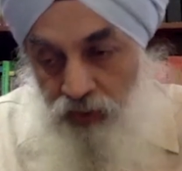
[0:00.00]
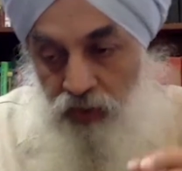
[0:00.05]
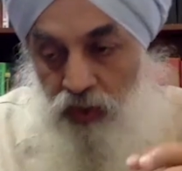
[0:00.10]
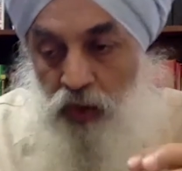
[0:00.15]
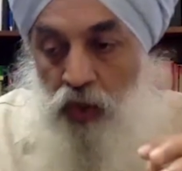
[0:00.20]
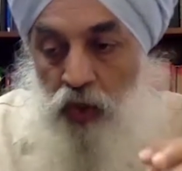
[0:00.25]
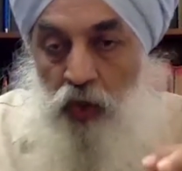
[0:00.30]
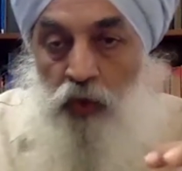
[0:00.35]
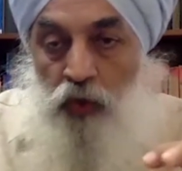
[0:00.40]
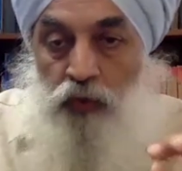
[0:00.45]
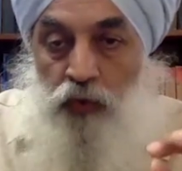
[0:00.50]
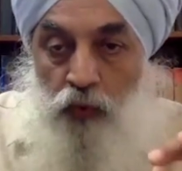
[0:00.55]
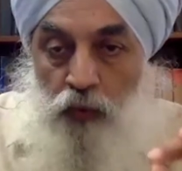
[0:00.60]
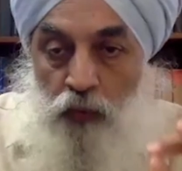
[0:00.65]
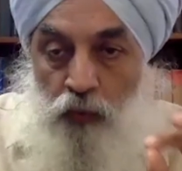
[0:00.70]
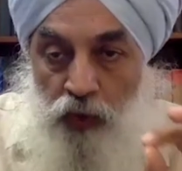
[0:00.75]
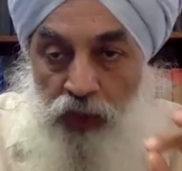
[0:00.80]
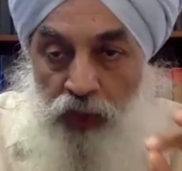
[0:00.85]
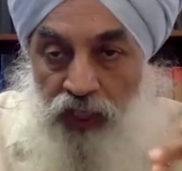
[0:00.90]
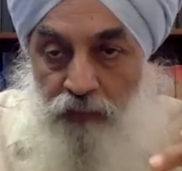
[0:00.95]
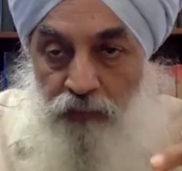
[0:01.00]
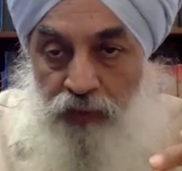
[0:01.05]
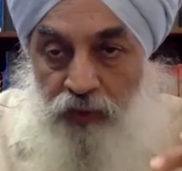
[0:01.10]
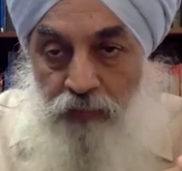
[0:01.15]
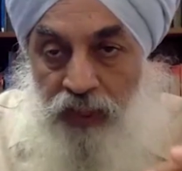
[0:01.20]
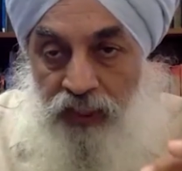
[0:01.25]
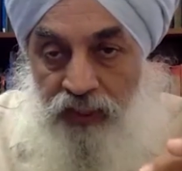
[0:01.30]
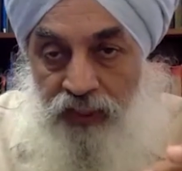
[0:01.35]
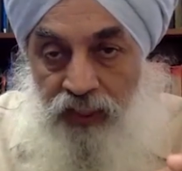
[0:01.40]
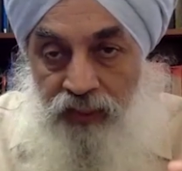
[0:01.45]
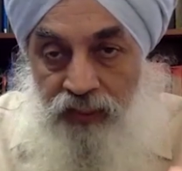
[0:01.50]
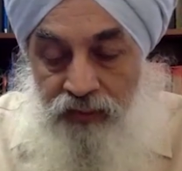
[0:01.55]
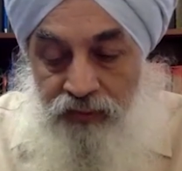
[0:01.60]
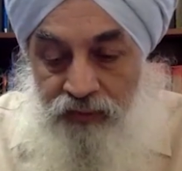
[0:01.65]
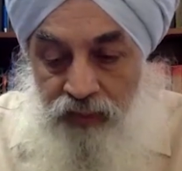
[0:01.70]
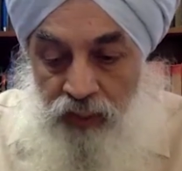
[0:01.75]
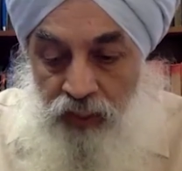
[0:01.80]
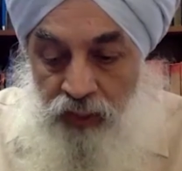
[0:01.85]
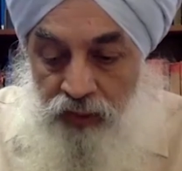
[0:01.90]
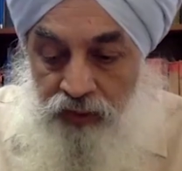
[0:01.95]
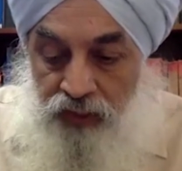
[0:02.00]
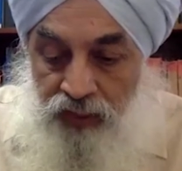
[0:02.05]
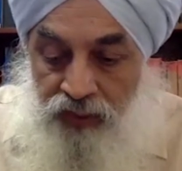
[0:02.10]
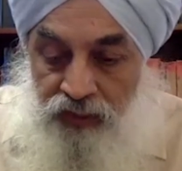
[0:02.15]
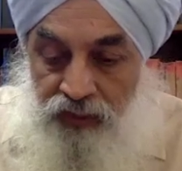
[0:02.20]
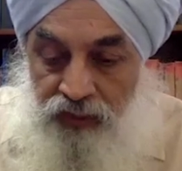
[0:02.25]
So, what I mean by that is that